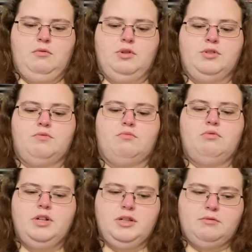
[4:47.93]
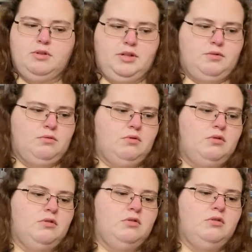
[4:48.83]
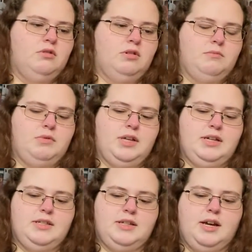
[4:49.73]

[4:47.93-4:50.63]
was really, really cool because